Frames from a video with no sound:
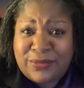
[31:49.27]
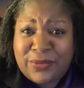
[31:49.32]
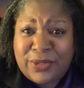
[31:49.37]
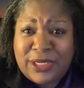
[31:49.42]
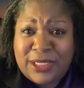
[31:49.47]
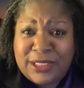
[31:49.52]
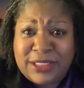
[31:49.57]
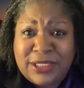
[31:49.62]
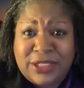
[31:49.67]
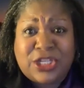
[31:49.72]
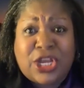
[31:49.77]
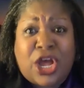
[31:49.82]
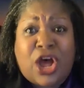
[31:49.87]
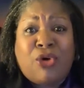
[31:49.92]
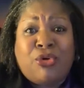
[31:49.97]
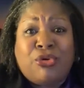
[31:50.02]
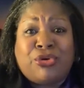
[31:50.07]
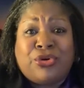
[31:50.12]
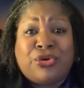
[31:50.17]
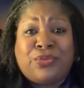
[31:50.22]
We need to
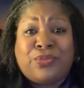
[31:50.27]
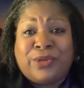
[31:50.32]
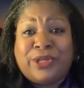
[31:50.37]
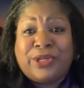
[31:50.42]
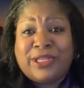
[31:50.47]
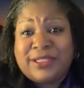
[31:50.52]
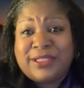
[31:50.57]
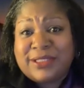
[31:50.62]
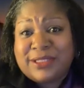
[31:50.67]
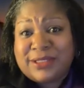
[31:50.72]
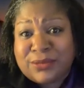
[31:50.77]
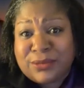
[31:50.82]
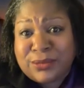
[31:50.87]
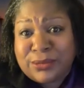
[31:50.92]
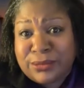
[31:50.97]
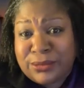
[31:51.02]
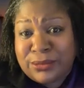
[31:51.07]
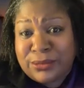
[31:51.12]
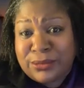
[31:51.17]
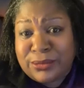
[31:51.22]
talk. We need
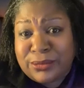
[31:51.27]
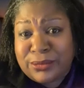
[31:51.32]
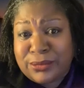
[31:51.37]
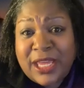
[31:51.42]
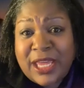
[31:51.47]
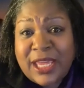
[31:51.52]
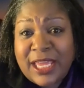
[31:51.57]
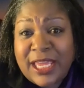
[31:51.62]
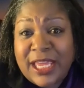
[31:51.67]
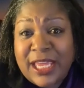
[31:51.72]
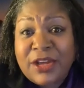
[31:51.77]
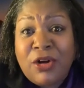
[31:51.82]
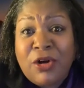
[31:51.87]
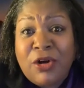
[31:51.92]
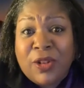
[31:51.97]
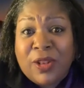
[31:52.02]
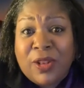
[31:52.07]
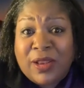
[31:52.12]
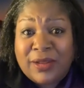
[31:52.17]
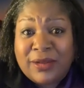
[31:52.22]
to
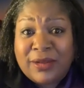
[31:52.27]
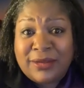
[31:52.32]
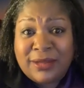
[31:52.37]
heal.